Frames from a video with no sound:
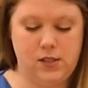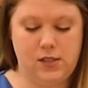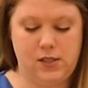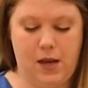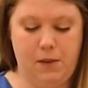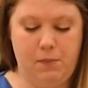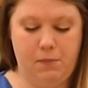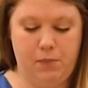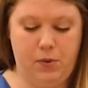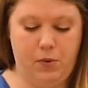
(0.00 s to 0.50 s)

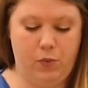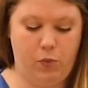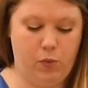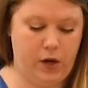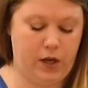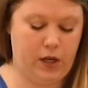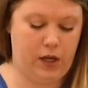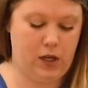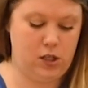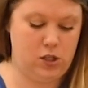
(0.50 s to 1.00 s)
step
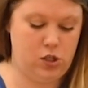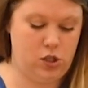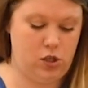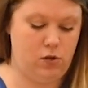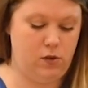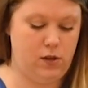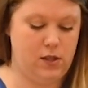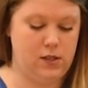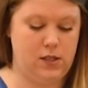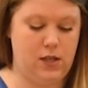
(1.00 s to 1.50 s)
we're going to
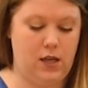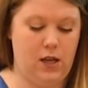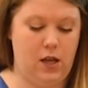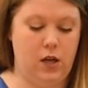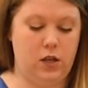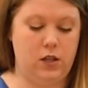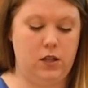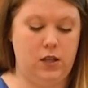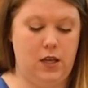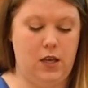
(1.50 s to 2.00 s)
do is get
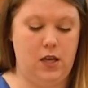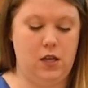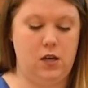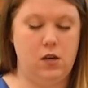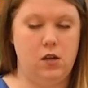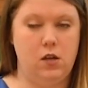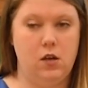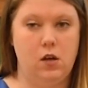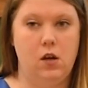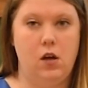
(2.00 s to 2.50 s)
a
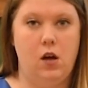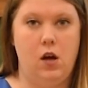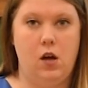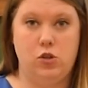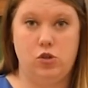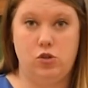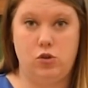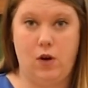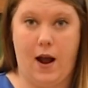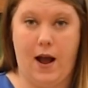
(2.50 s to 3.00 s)
clean,
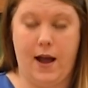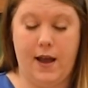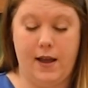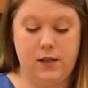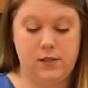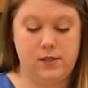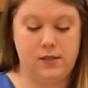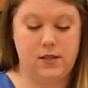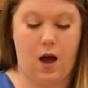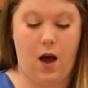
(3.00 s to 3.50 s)
dry
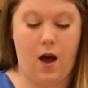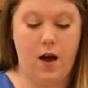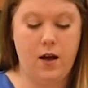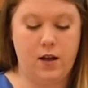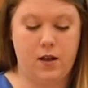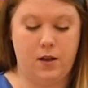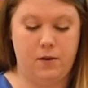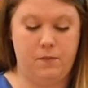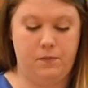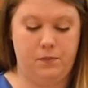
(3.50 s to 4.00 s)

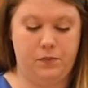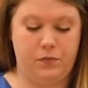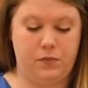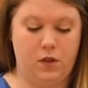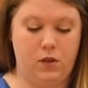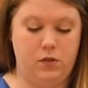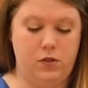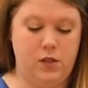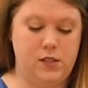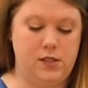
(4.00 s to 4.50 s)
sock.
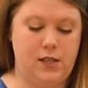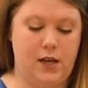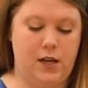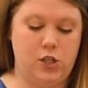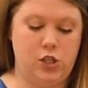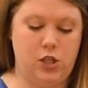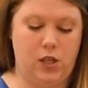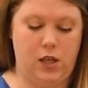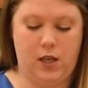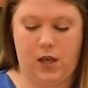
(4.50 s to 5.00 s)
This
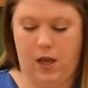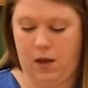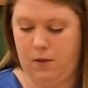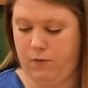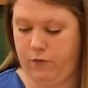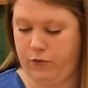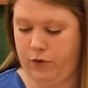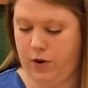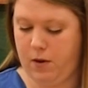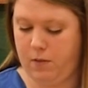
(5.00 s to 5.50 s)
actually came
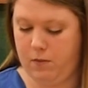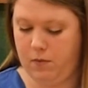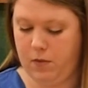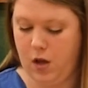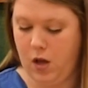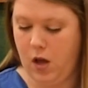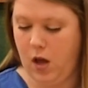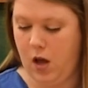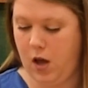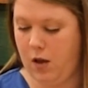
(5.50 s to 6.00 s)
from
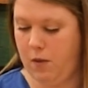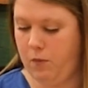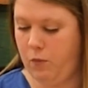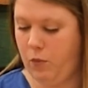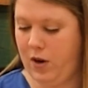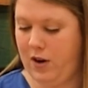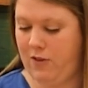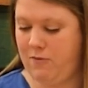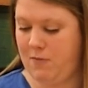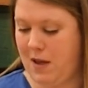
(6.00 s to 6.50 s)

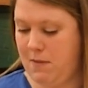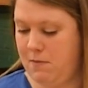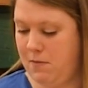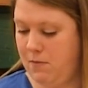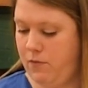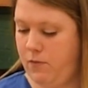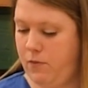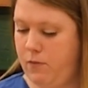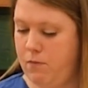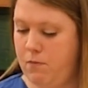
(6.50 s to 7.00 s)
one of my
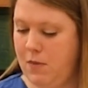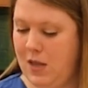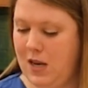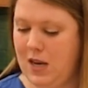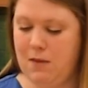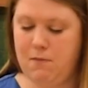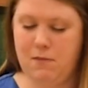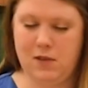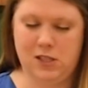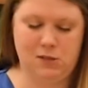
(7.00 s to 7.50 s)

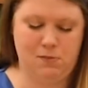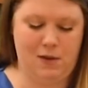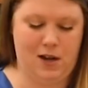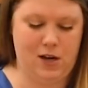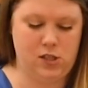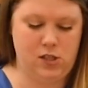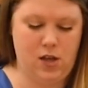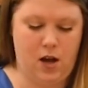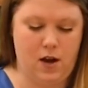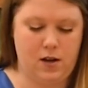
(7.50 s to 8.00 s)
mini
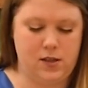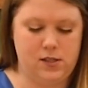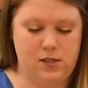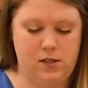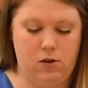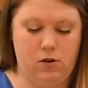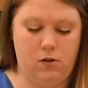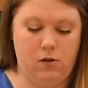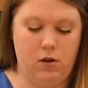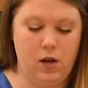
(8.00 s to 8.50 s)
mismatched socks.
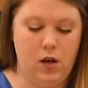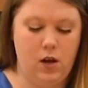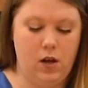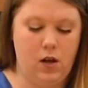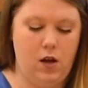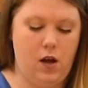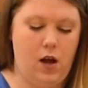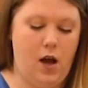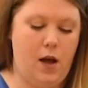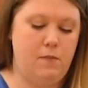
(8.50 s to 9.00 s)
So
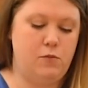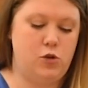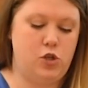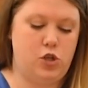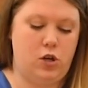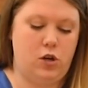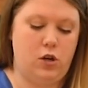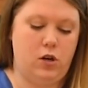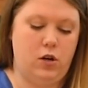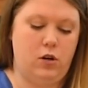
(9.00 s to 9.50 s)
I'm
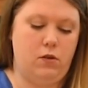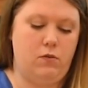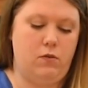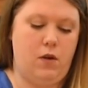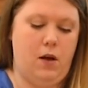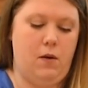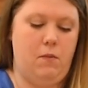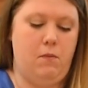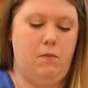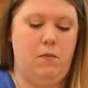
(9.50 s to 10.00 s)
sure
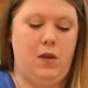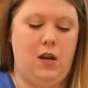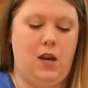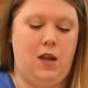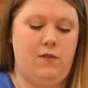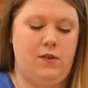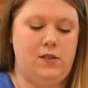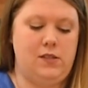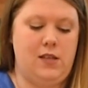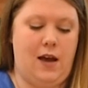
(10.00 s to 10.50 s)
many
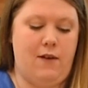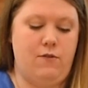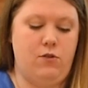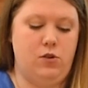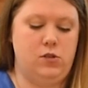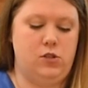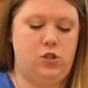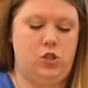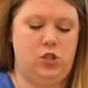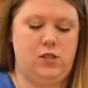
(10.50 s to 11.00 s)
of us have
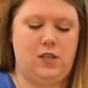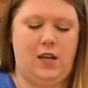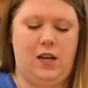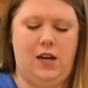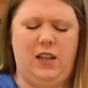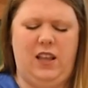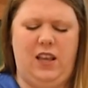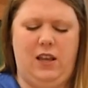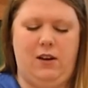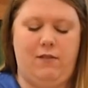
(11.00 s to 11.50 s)
those just kind
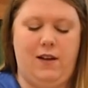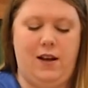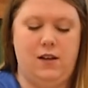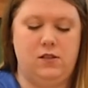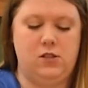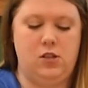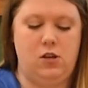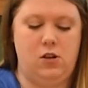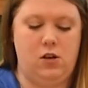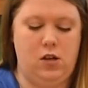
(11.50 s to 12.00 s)
of laying
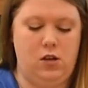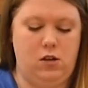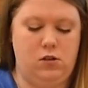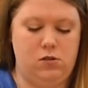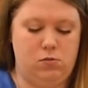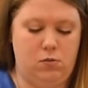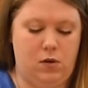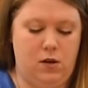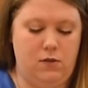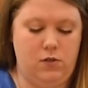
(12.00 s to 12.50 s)
around, so you can
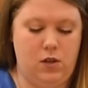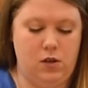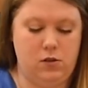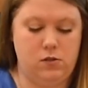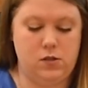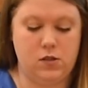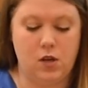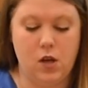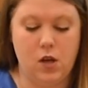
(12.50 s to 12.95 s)
use one of those.